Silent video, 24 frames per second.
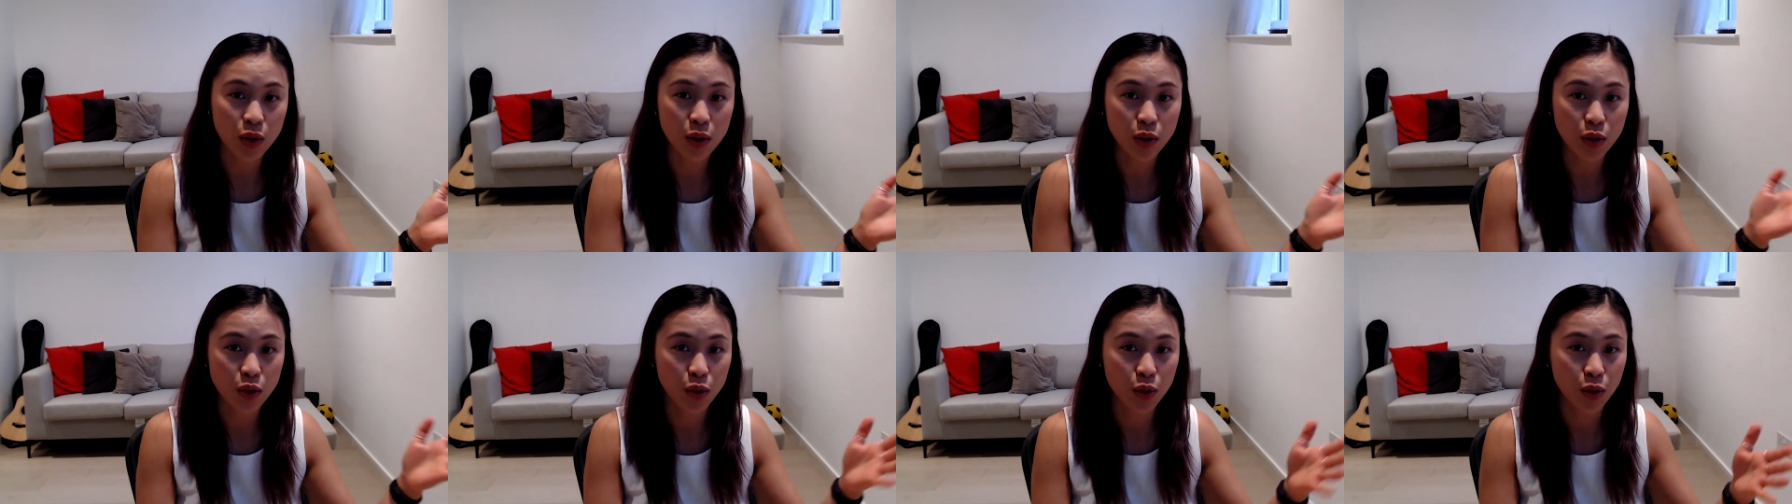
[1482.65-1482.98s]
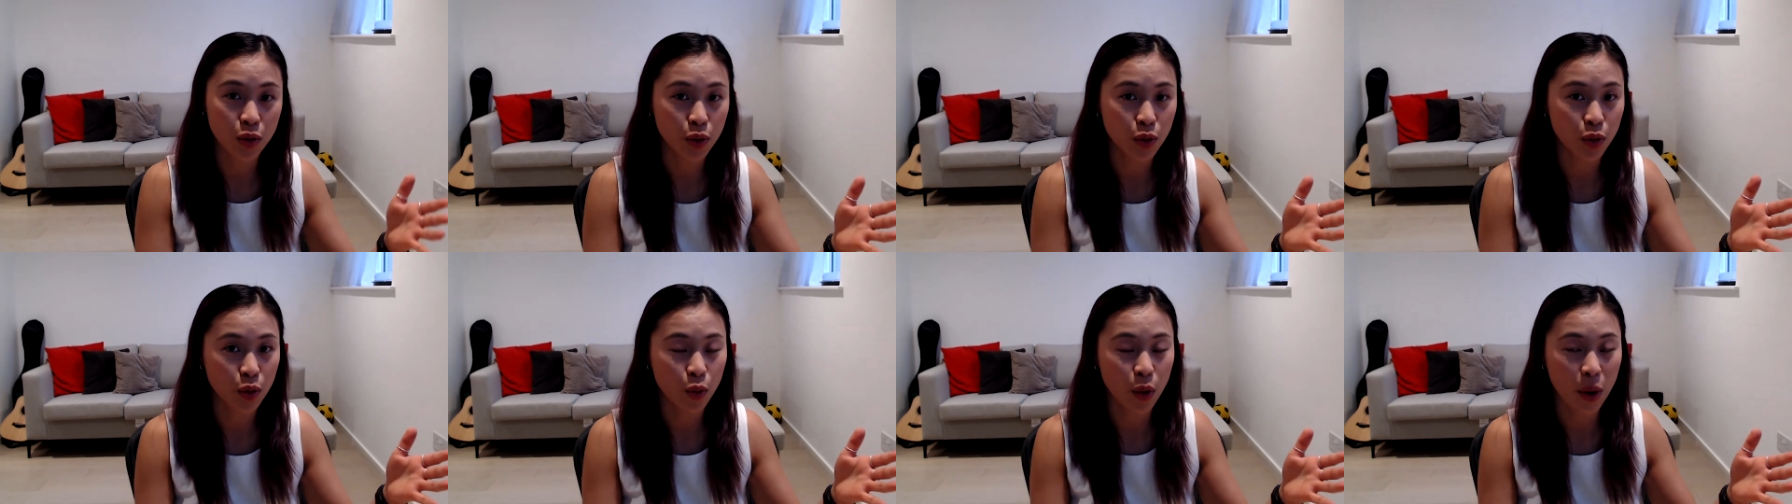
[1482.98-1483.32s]

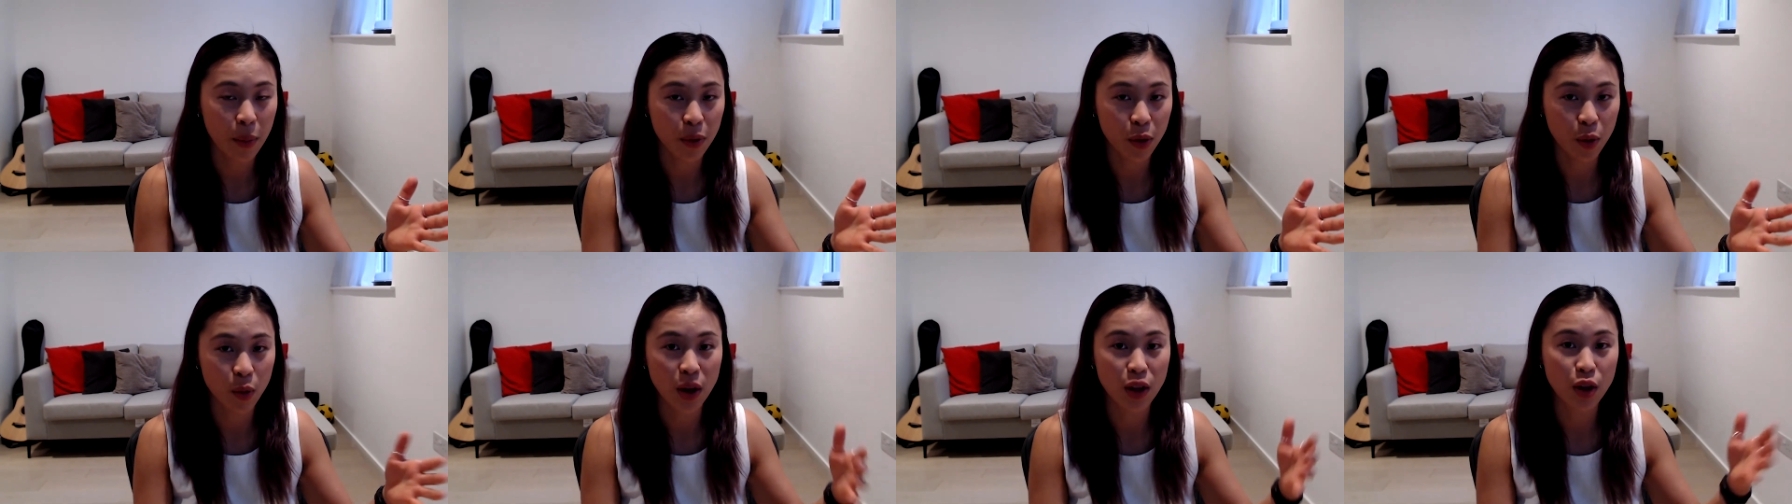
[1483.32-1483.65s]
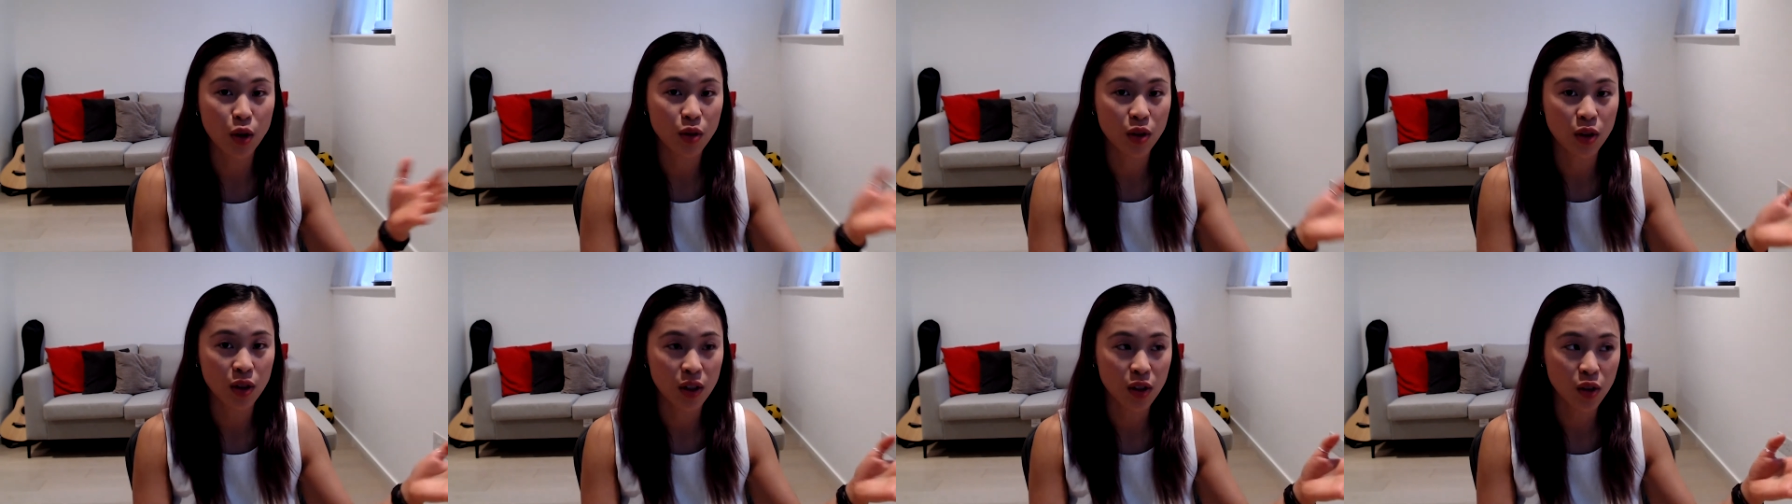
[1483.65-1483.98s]
to Web3,
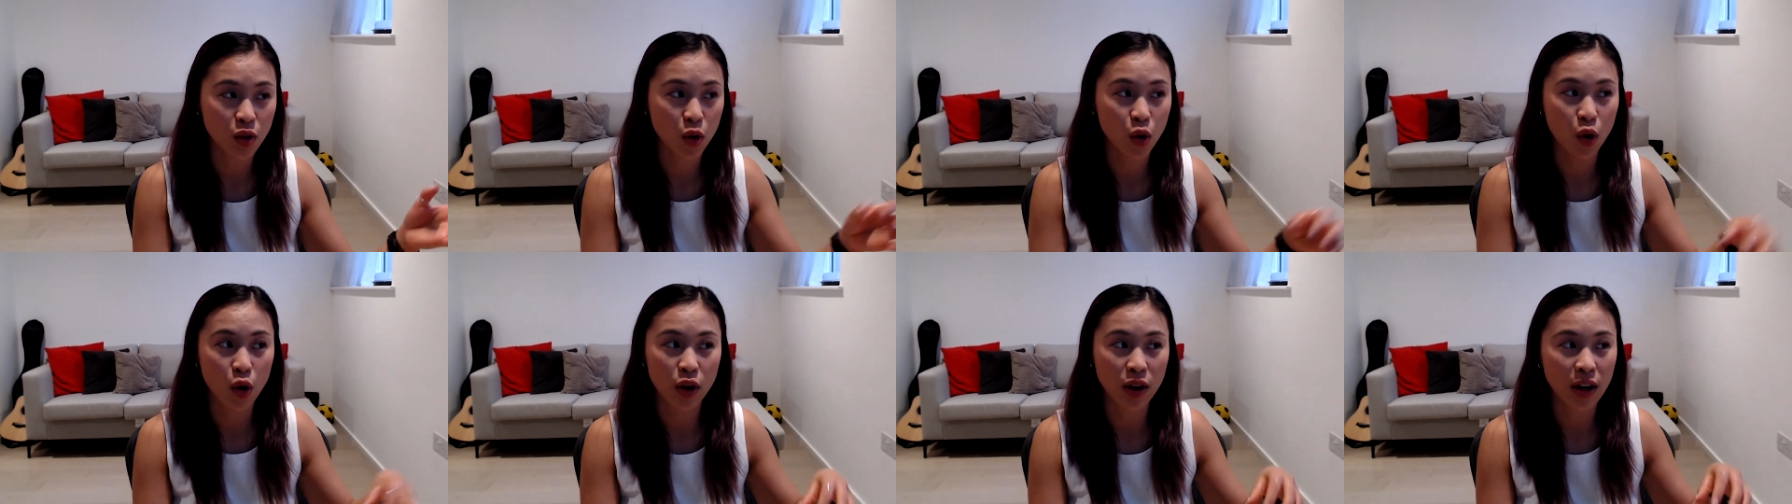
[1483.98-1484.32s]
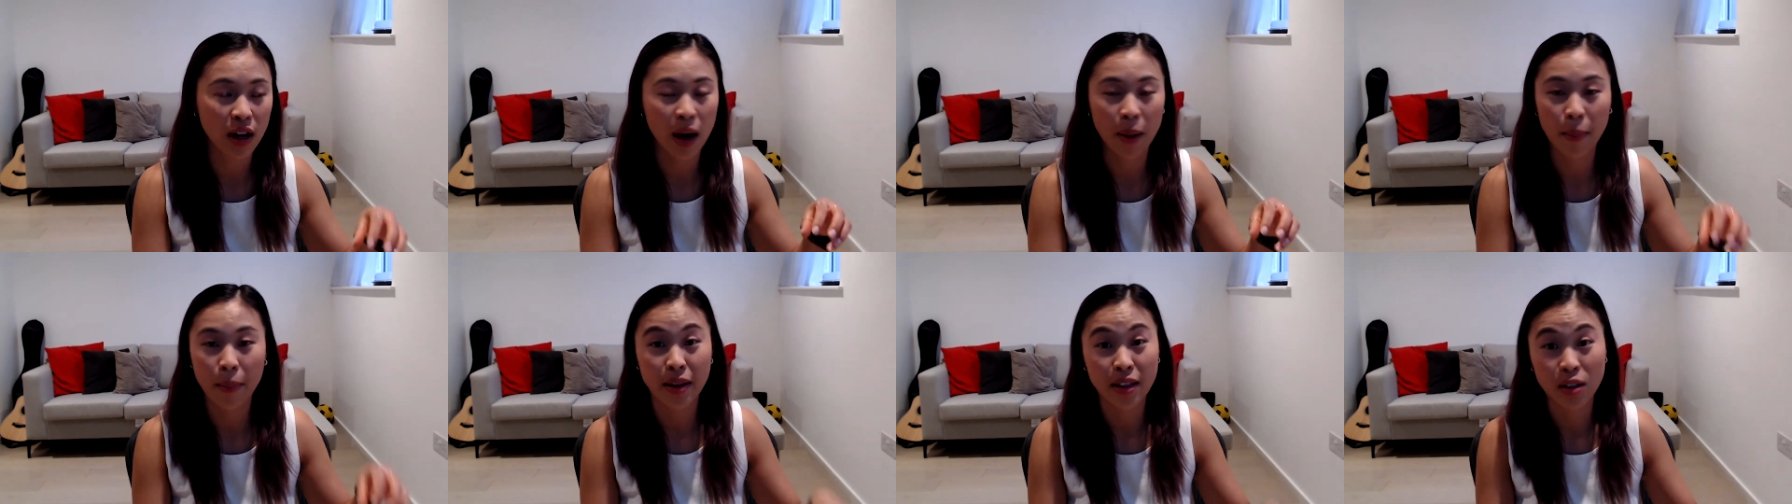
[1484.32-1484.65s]
new to Discord,
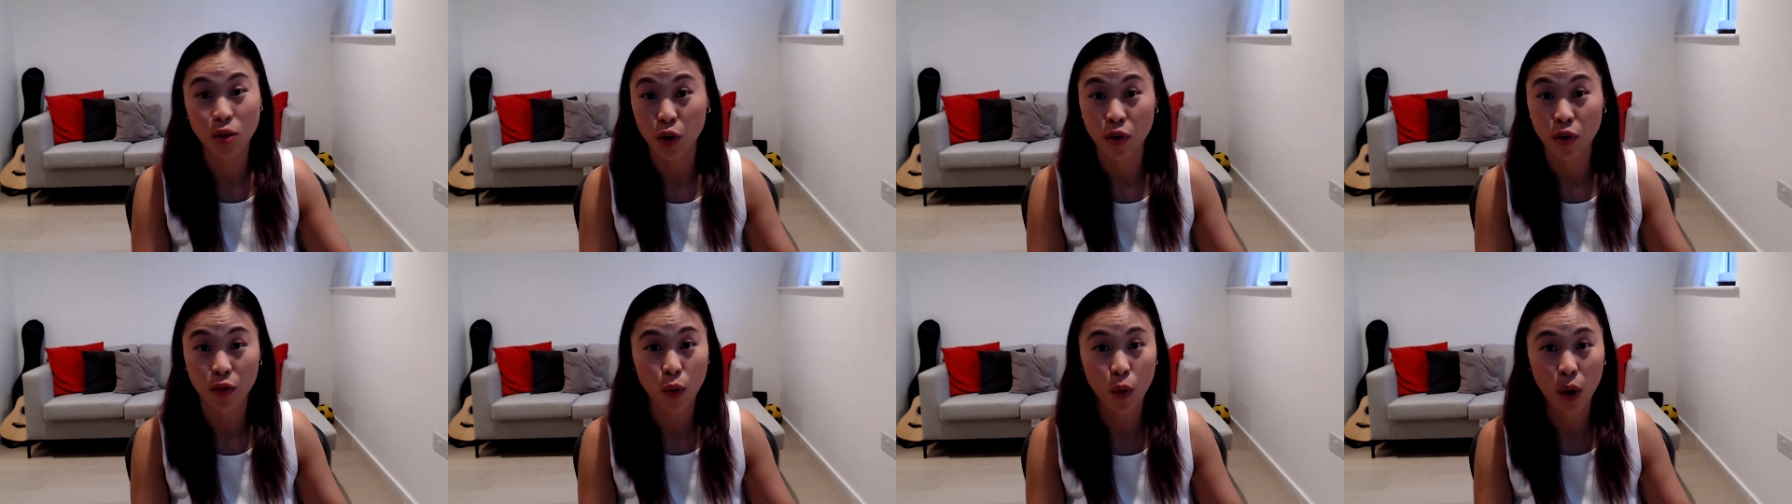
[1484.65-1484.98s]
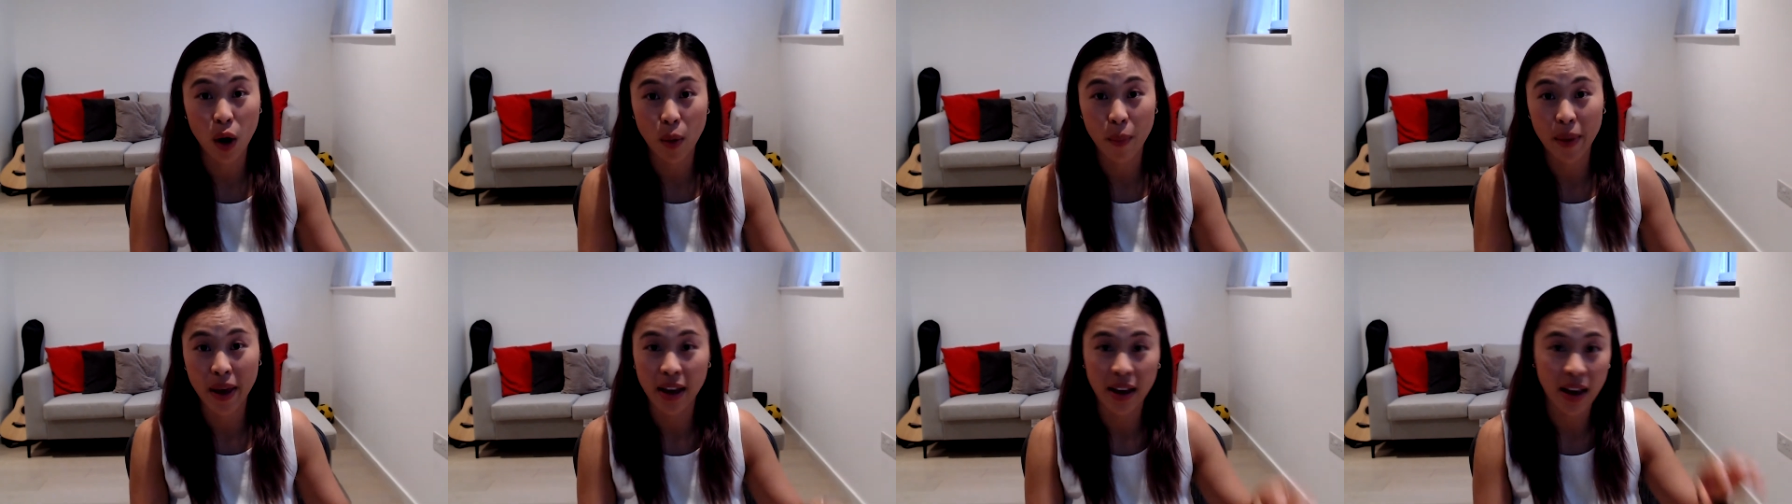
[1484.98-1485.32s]
it's
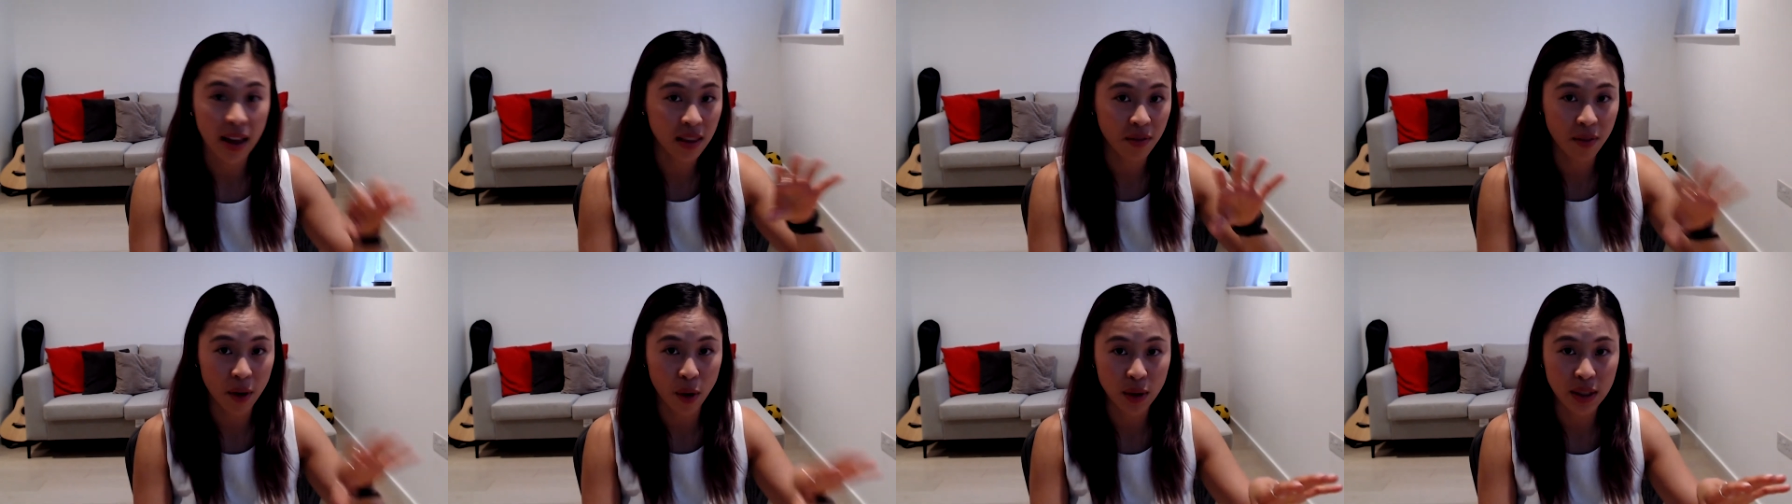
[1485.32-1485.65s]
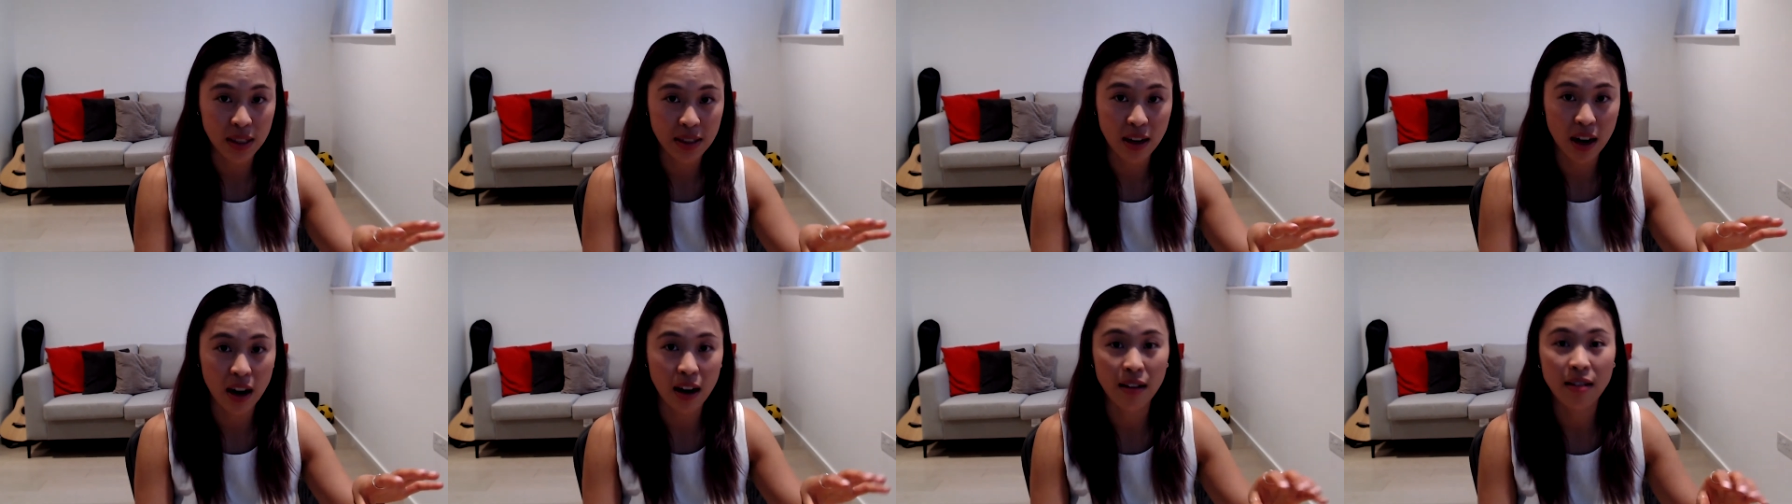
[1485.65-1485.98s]
overwhelming at the very
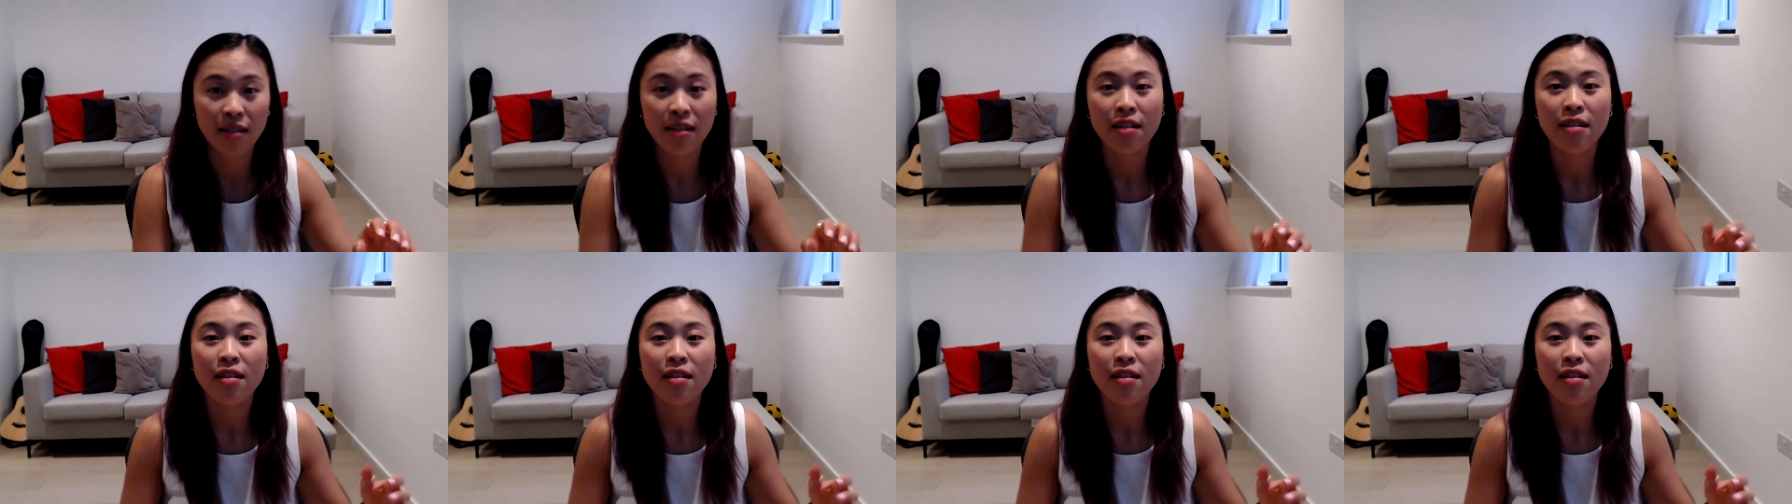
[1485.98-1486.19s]
start.